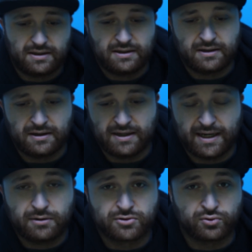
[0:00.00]
And
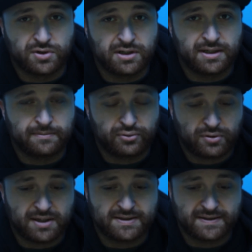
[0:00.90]
I was really
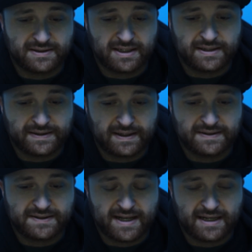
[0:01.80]
impressed. It's got a
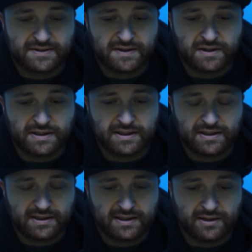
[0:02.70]
nice stance on it,
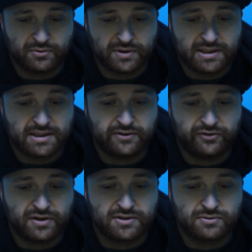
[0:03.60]
and it really
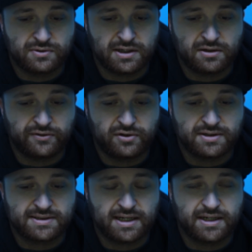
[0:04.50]
fits well if you
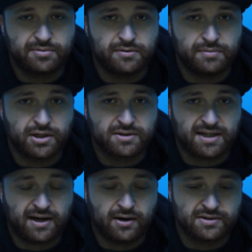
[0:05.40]
decide to put bigger
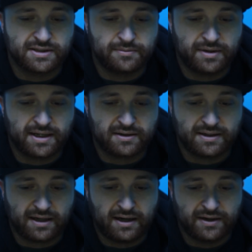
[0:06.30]
tires in the back
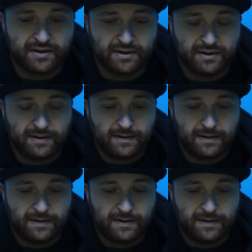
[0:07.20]
like I did.